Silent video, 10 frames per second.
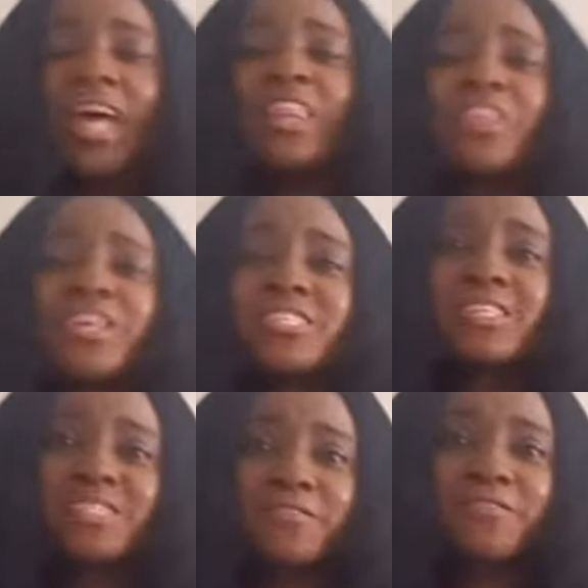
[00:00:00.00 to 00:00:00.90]
And
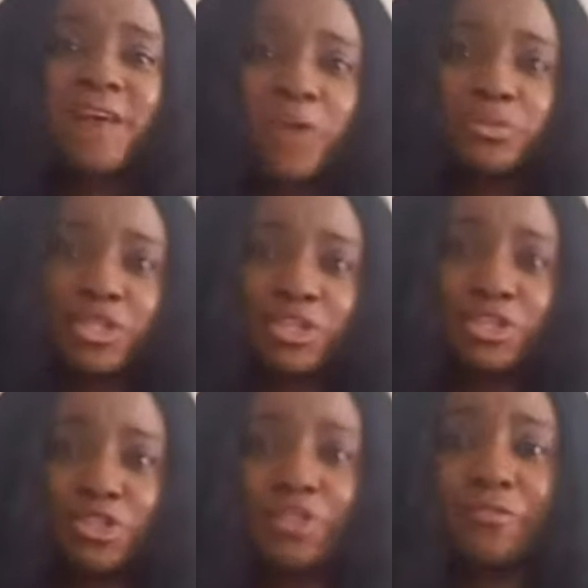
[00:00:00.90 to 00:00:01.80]
this is the
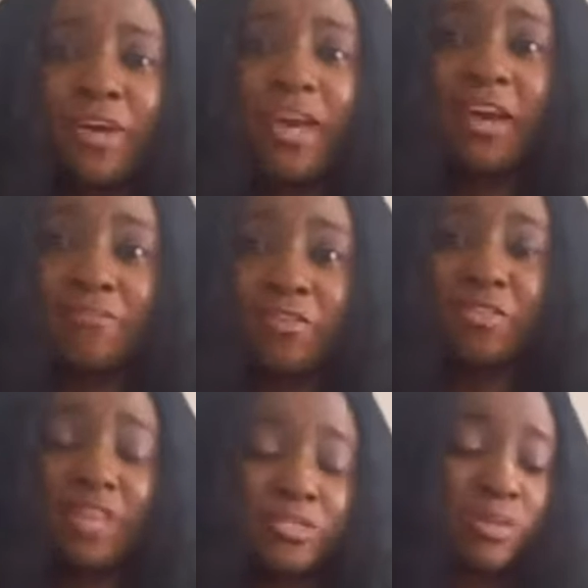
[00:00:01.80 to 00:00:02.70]
foundation of
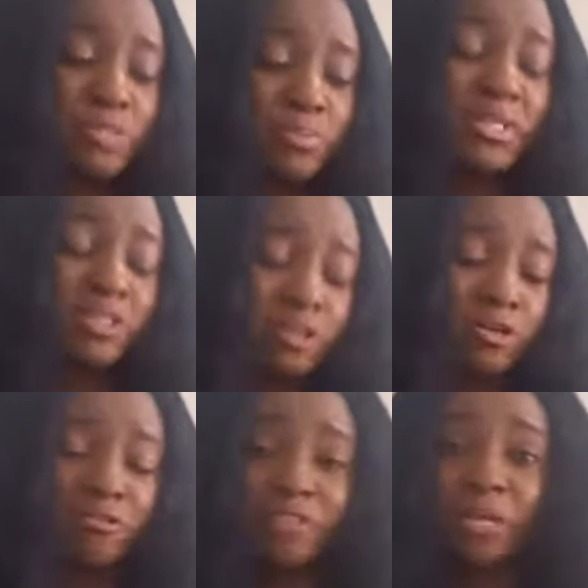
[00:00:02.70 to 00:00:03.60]
everything. That's why I'm spending a
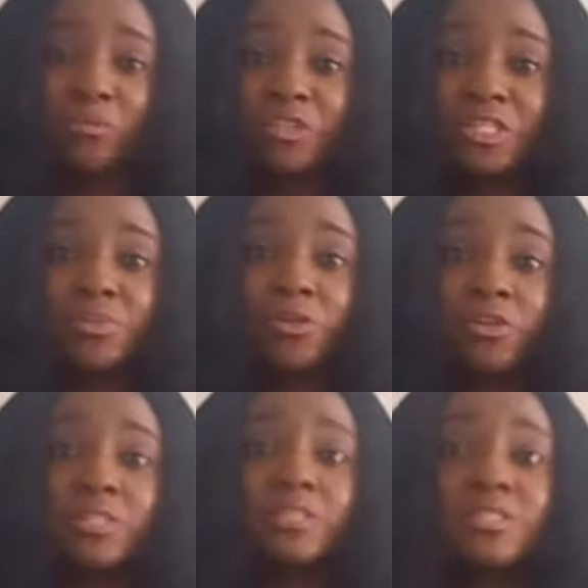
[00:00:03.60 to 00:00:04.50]
lot of time on this,
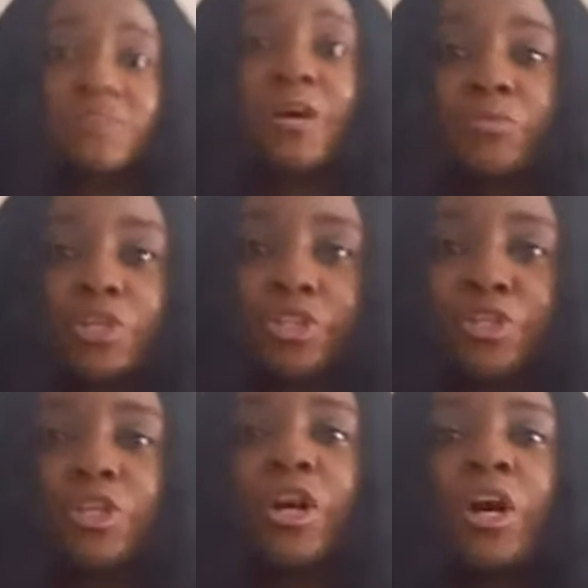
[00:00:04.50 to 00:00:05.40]
because it is a
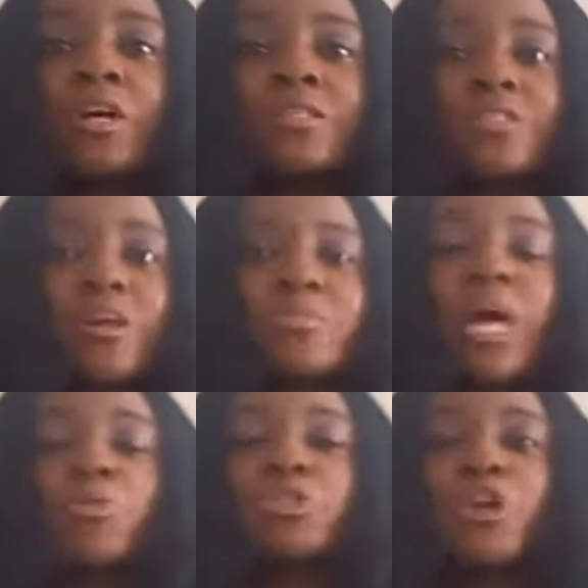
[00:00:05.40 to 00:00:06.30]
foundation.
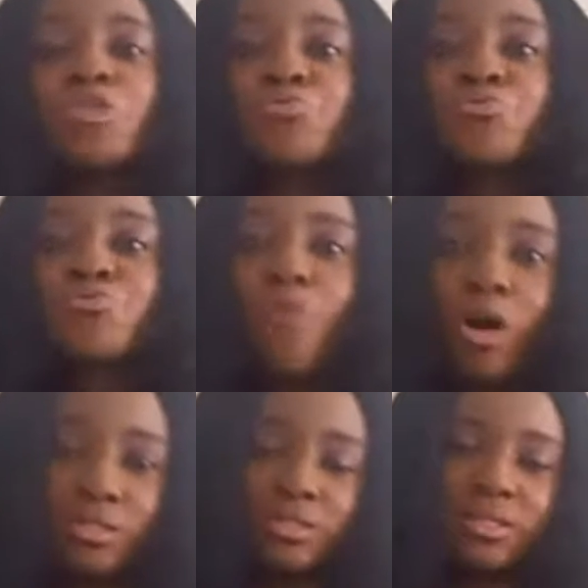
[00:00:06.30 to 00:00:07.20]
Sometimes we just
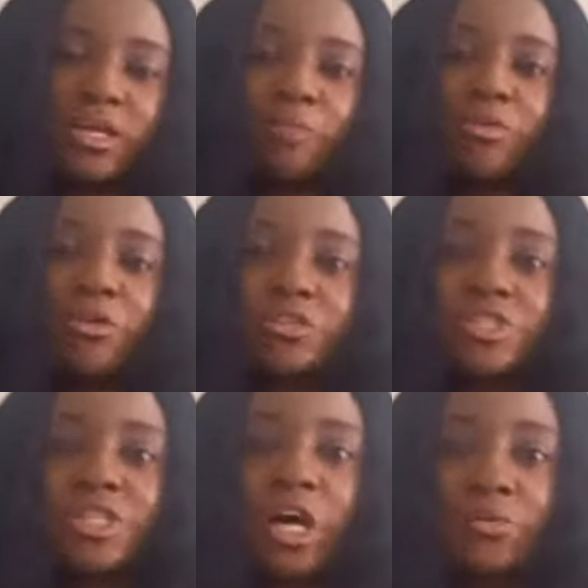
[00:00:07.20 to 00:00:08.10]
run
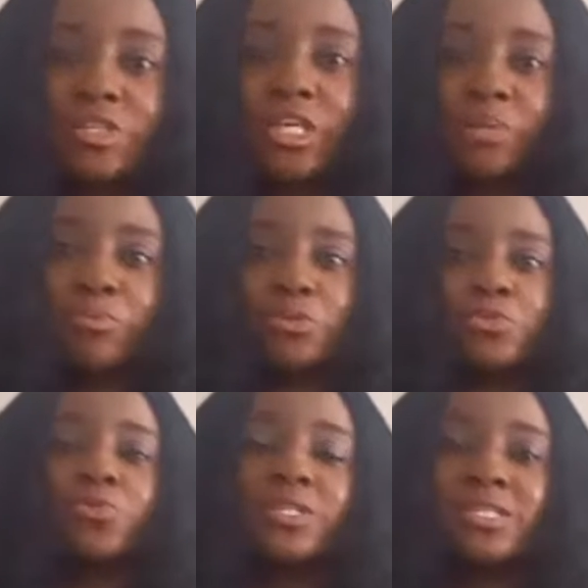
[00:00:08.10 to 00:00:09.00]
because a child was able
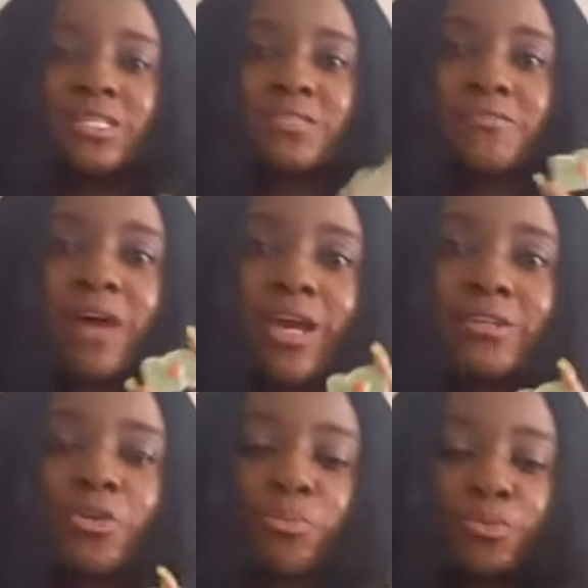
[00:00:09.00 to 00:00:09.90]
to identify
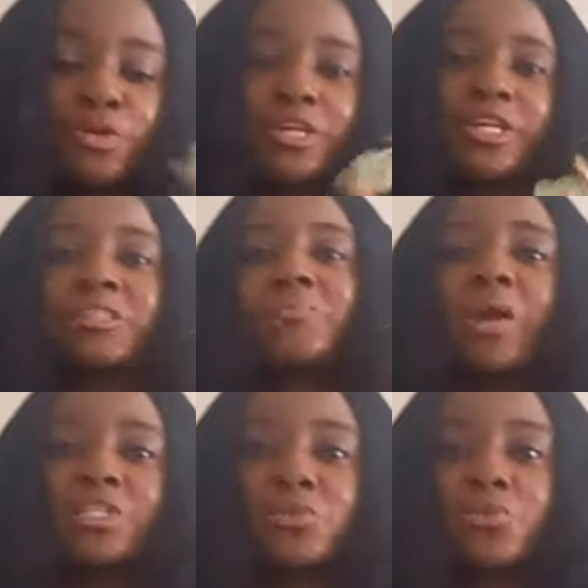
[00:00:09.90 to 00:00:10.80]
a number in a
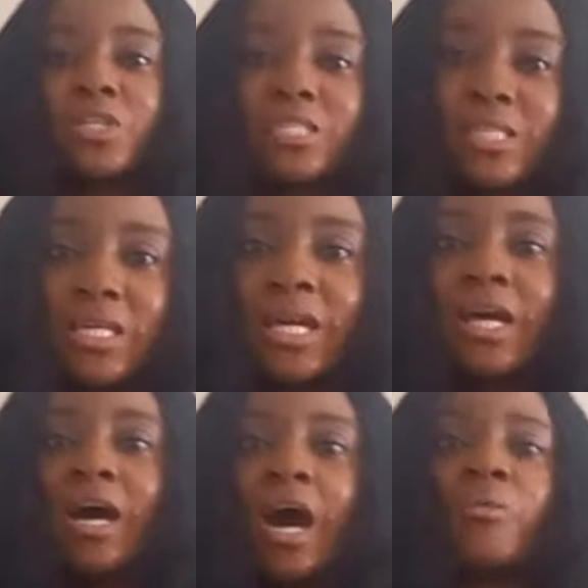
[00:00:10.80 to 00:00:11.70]
particular day.
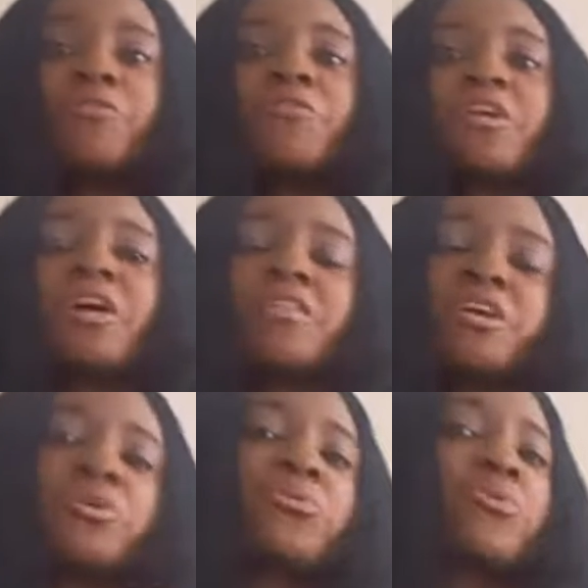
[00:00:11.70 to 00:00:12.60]
And we forget
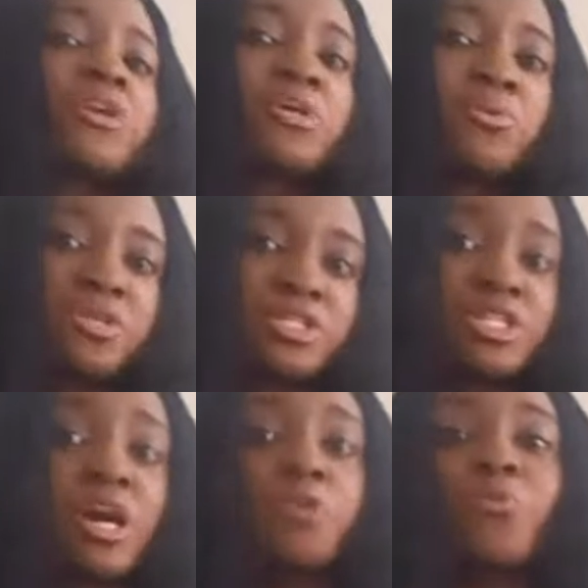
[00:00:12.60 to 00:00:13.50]
that you're working with a
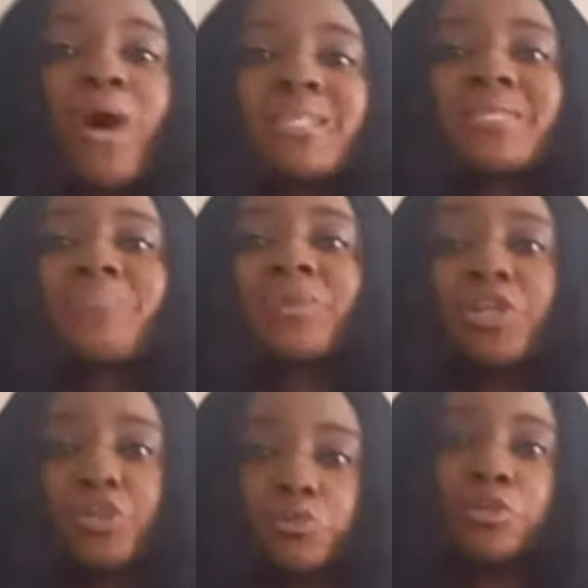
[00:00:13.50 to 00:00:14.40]
child who has a
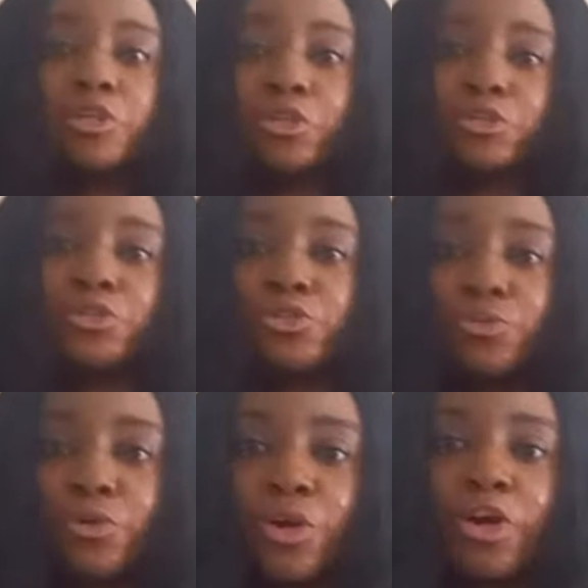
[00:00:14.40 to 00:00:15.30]
peculiar
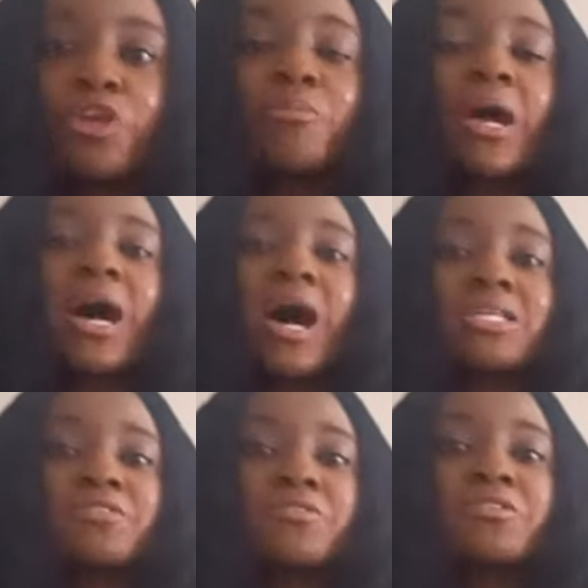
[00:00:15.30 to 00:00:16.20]
issue. You might
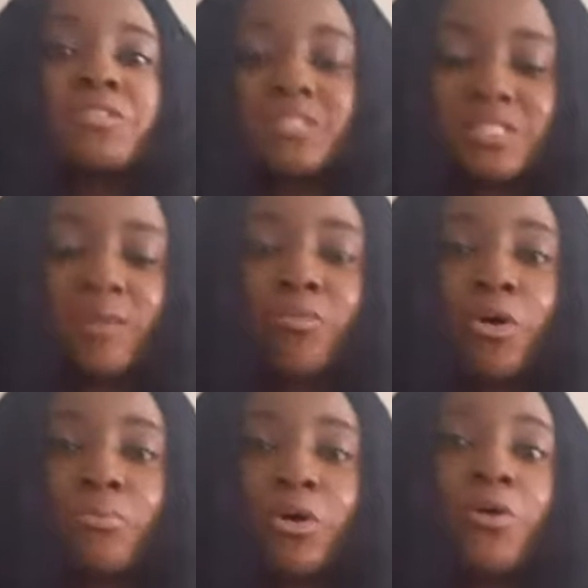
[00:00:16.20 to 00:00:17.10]
ask for this same
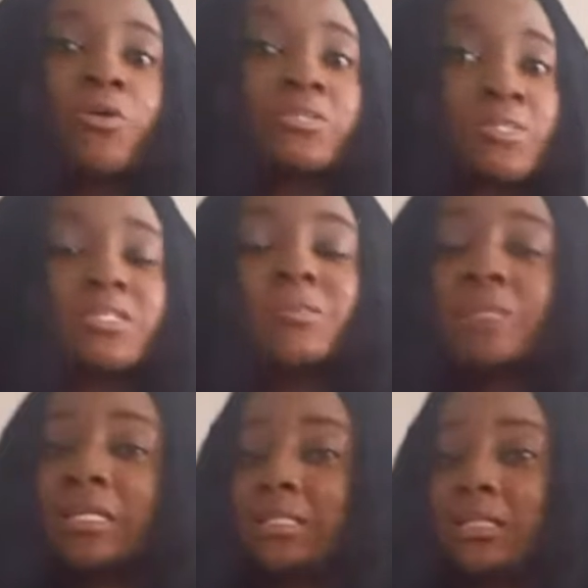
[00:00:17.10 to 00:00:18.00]
number or this
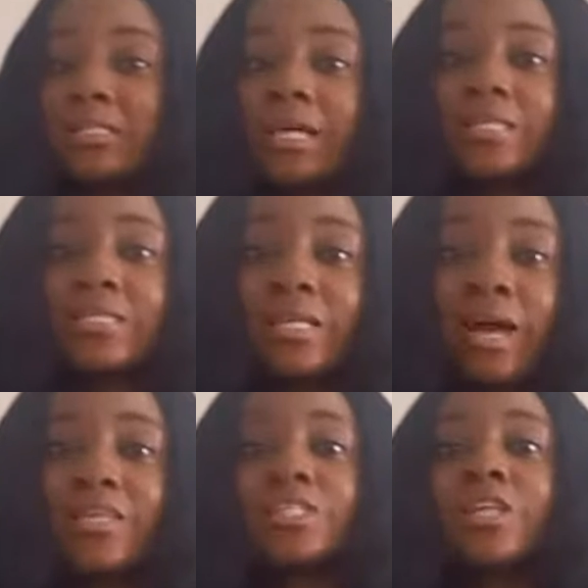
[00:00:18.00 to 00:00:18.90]
same letter the next
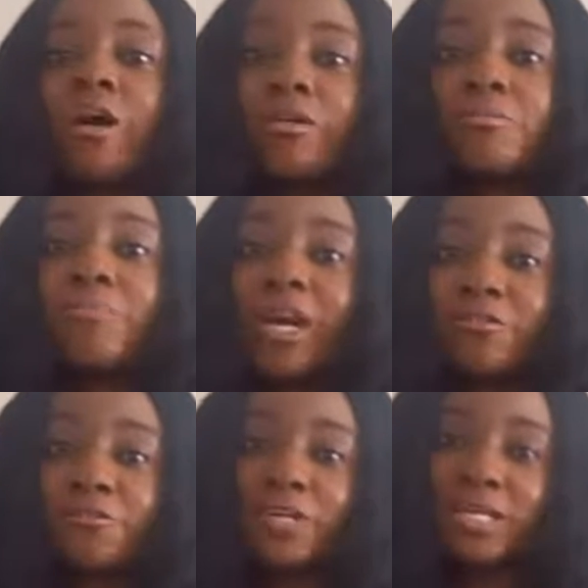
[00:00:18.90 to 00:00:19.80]
day, and the child
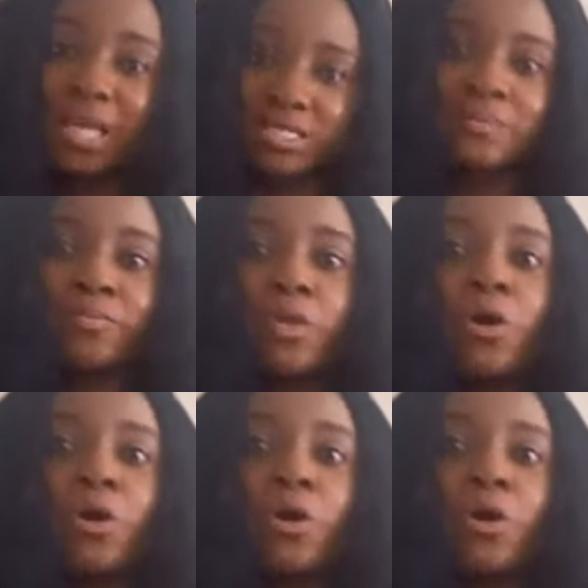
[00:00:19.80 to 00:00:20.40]
might forget.